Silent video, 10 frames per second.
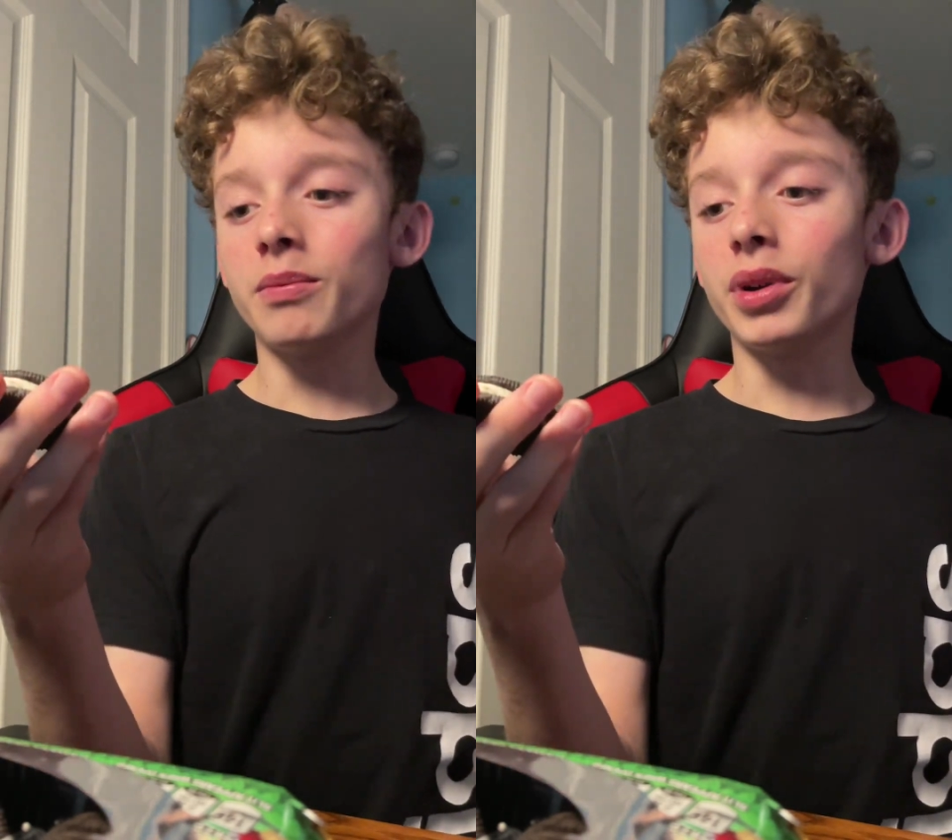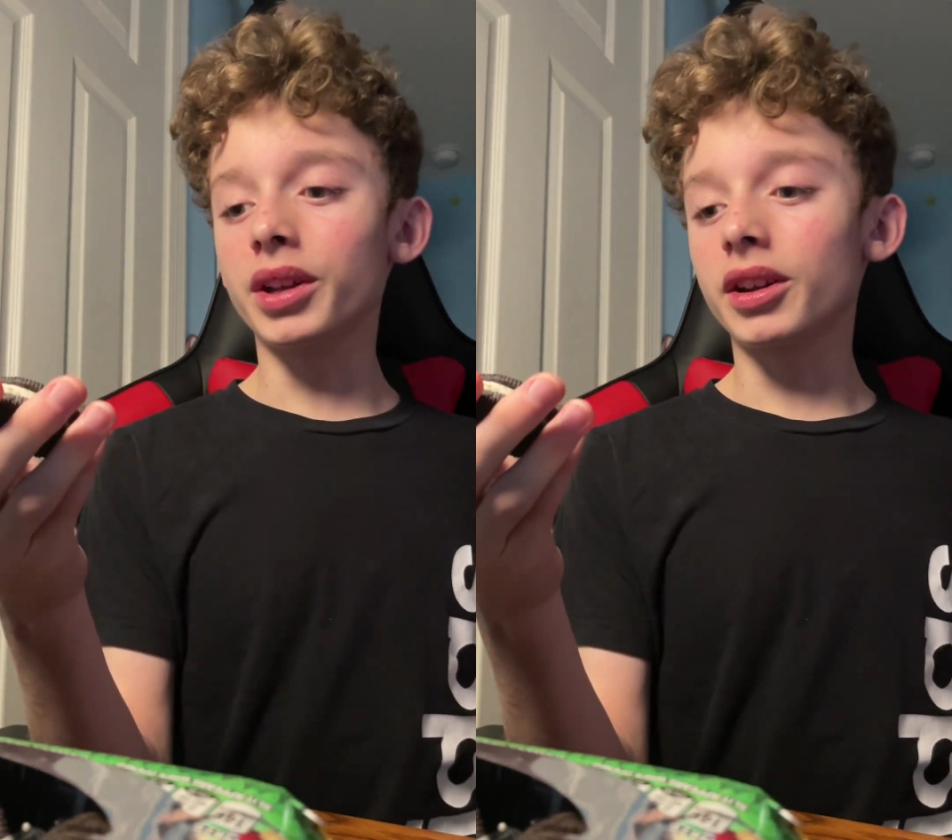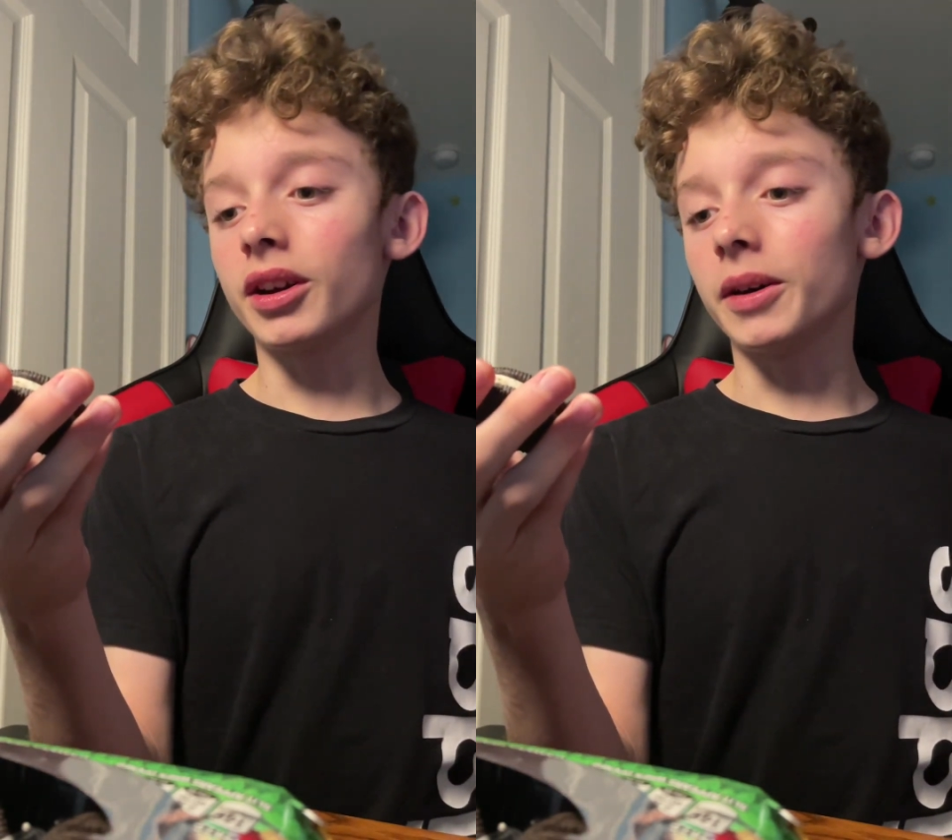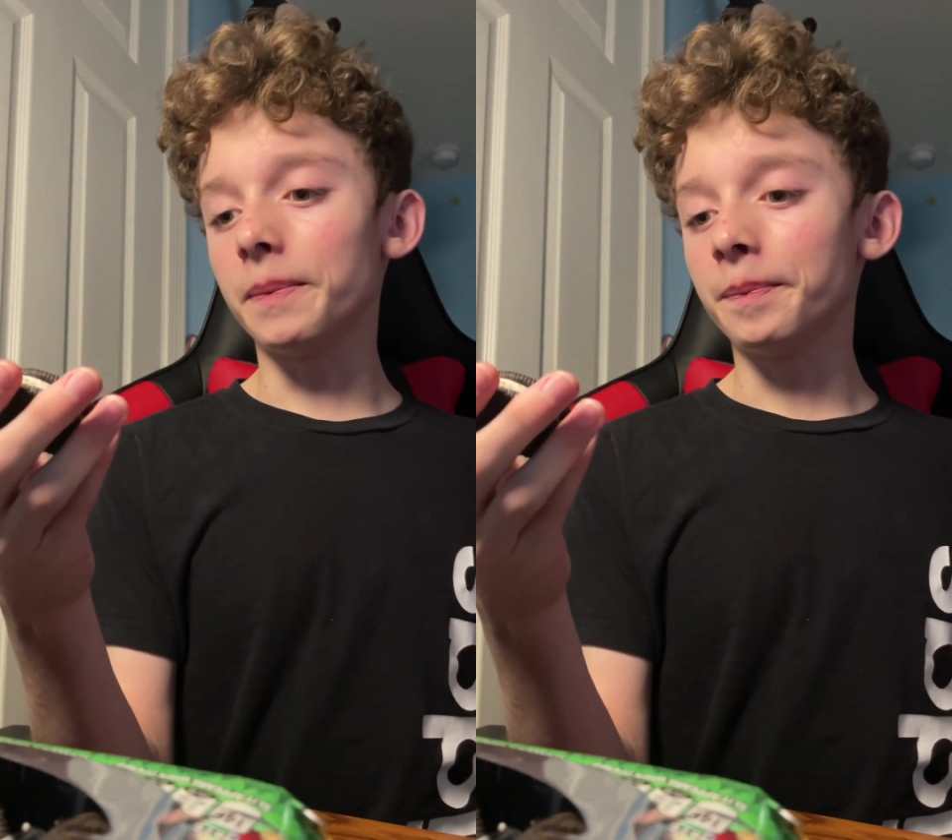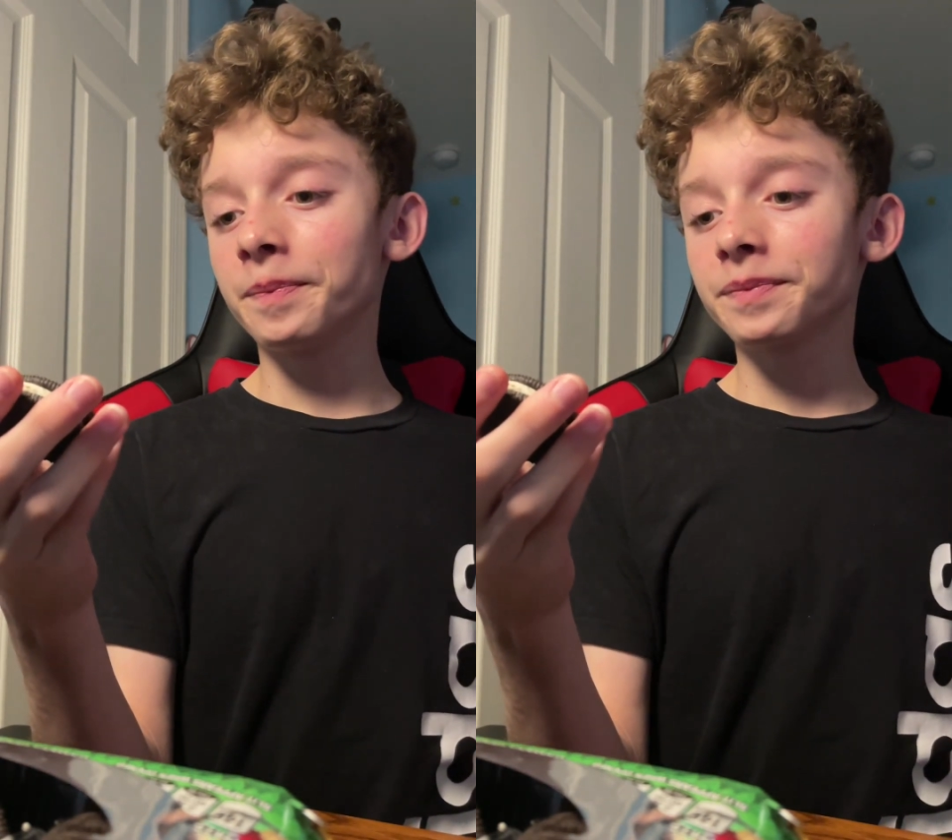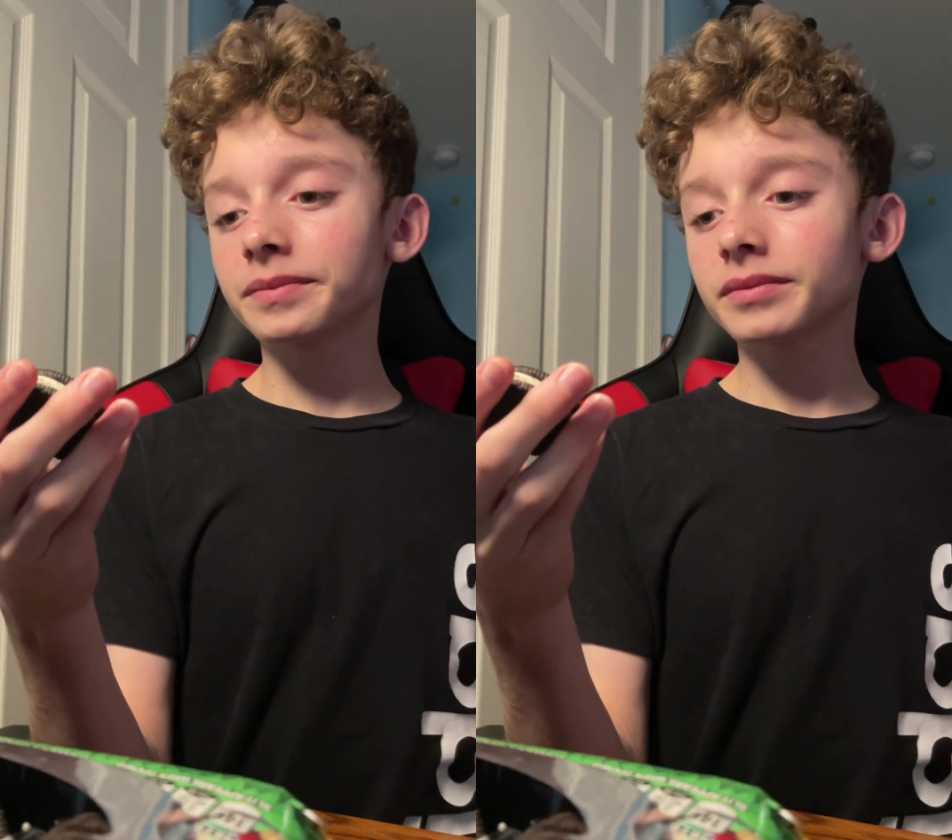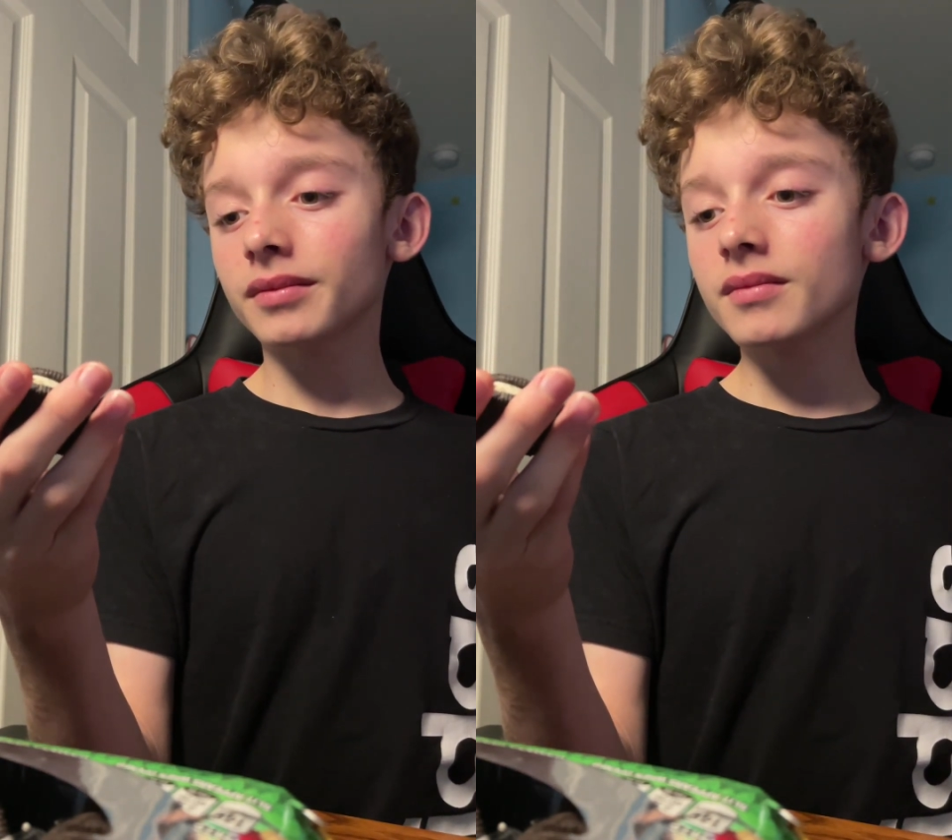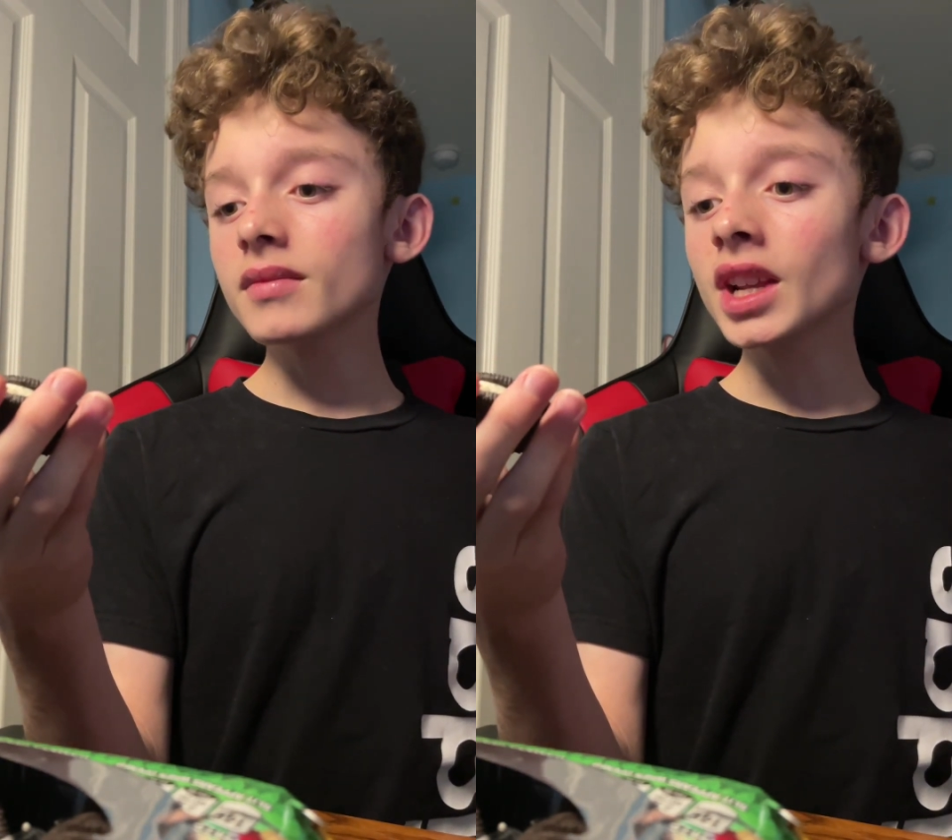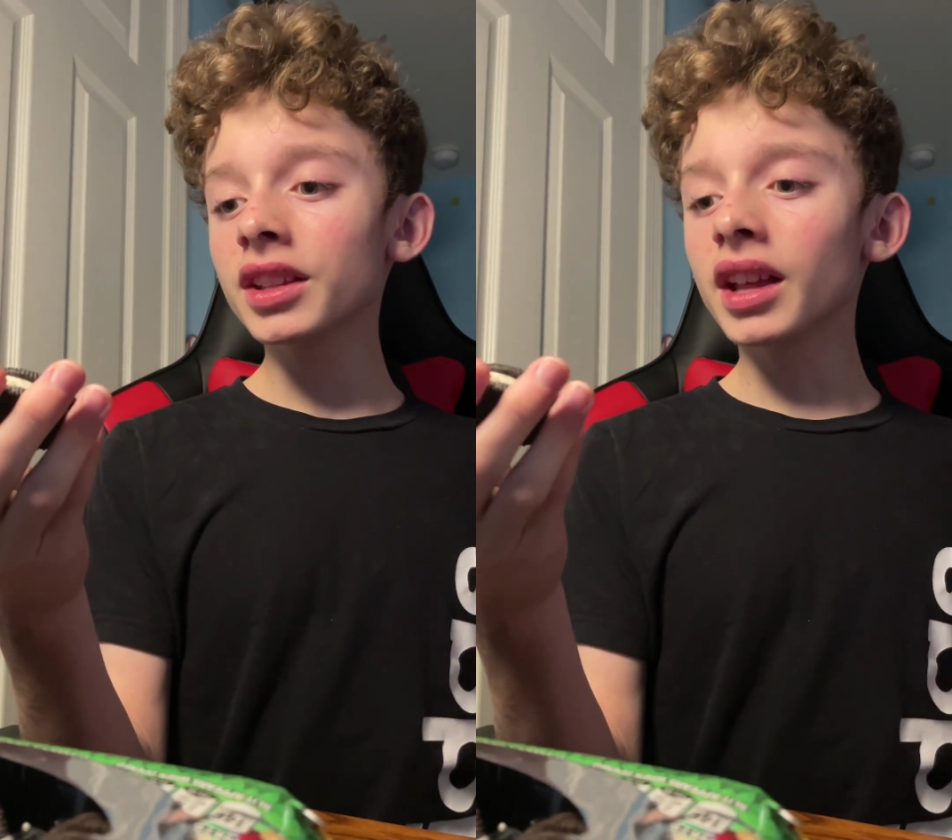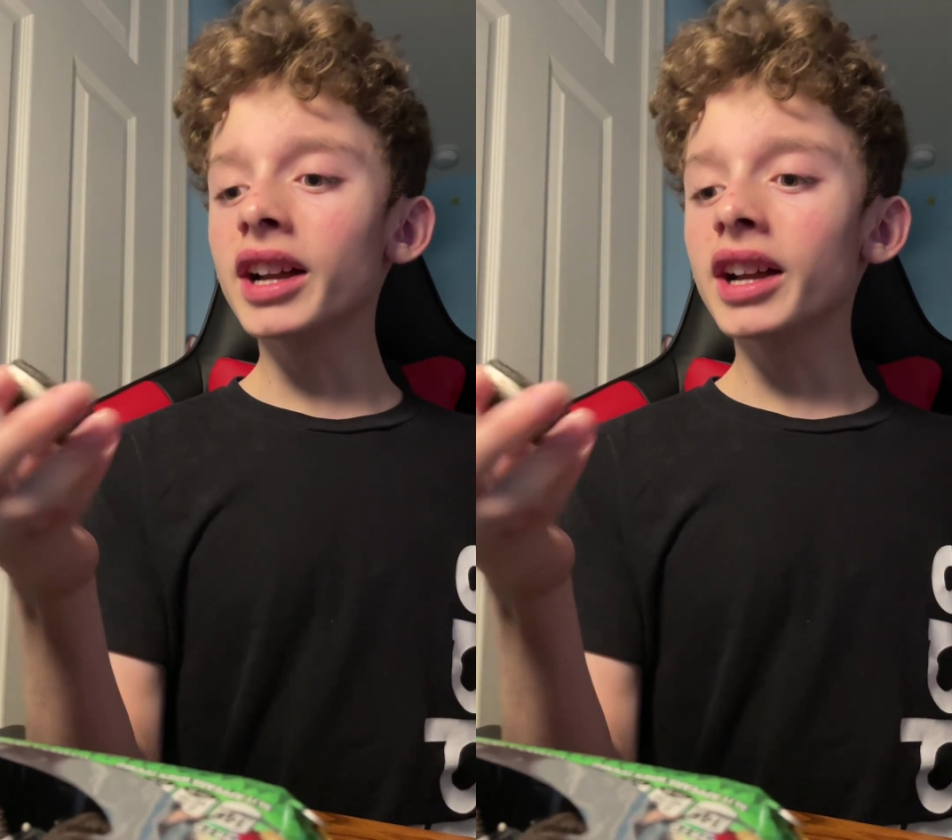but, the